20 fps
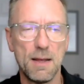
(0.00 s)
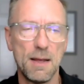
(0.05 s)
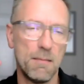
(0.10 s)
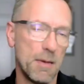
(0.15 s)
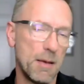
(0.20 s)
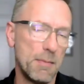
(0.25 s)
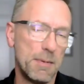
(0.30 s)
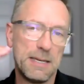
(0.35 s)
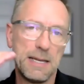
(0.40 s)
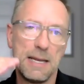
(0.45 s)

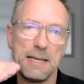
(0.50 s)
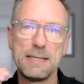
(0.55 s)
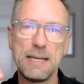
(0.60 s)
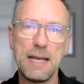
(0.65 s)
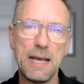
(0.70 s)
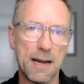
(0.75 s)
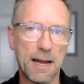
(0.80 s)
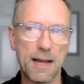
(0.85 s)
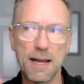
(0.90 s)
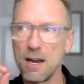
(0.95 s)
Maybe day
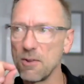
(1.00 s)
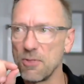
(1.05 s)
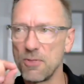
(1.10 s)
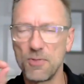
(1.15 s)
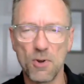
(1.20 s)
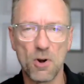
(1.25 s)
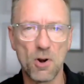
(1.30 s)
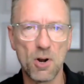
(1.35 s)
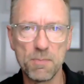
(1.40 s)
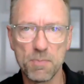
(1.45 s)
10, I got a
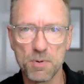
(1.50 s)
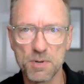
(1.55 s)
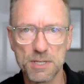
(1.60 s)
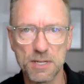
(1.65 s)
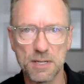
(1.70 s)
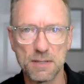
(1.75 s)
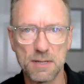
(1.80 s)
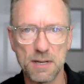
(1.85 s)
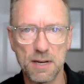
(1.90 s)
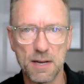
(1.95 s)

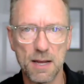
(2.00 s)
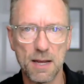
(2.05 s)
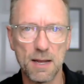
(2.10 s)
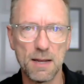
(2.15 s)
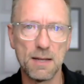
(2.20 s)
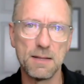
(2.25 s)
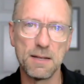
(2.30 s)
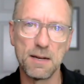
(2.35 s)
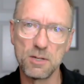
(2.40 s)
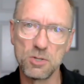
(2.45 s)
30% today,
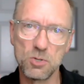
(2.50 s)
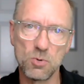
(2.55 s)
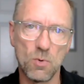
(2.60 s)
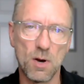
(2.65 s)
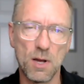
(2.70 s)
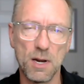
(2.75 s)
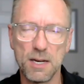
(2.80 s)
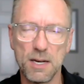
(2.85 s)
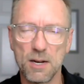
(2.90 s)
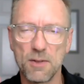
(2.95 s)
and then a
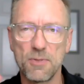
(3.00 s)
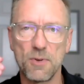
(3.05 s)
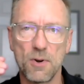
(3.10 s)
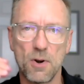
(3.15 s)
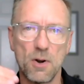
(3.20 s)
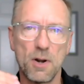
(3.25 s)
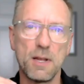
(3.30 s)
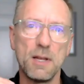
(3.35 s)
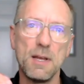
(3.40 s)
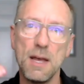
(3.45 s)
20 and a
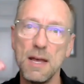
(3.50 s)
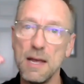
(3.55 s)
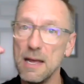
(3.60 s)
30.